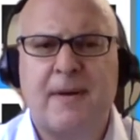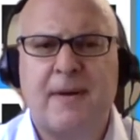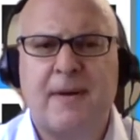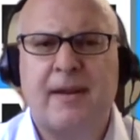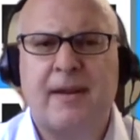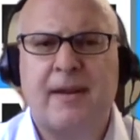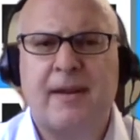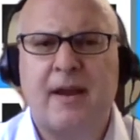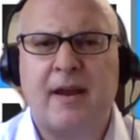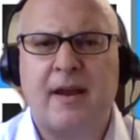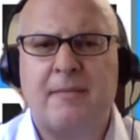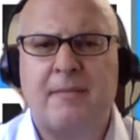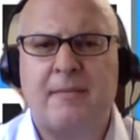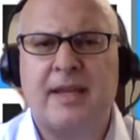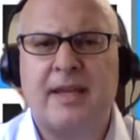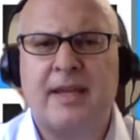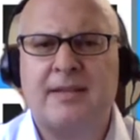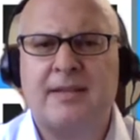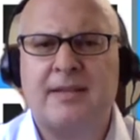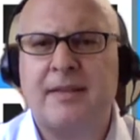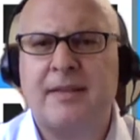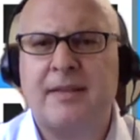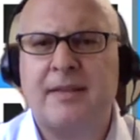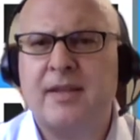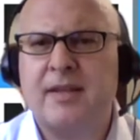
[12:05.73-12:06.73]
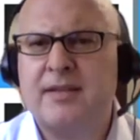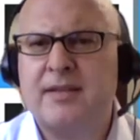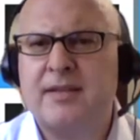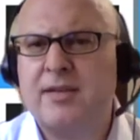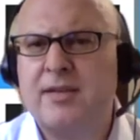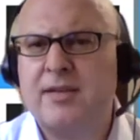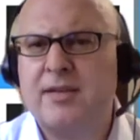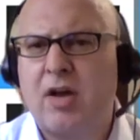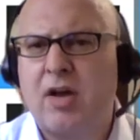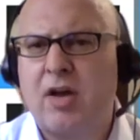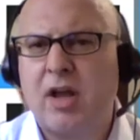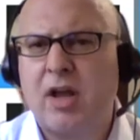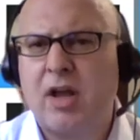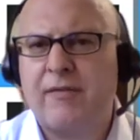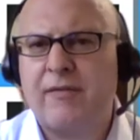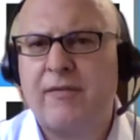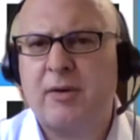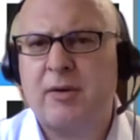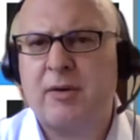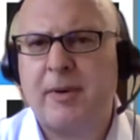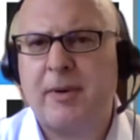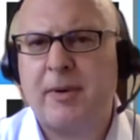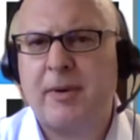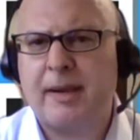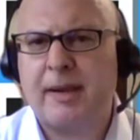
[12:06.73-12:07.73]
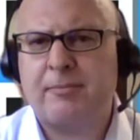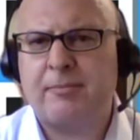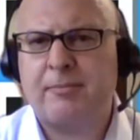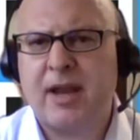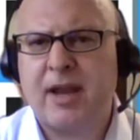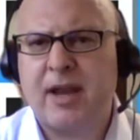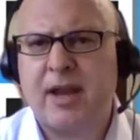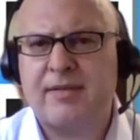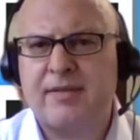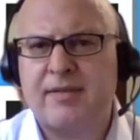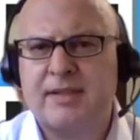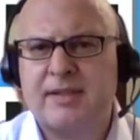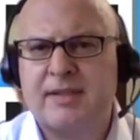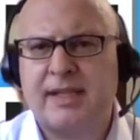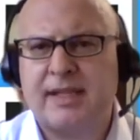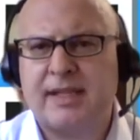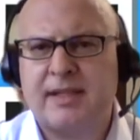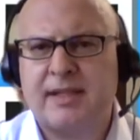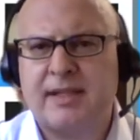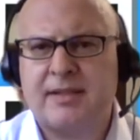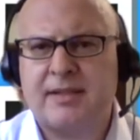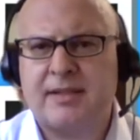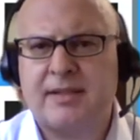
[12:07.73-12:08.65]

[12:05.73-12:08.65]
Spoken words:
but is that this is all governed by privacy,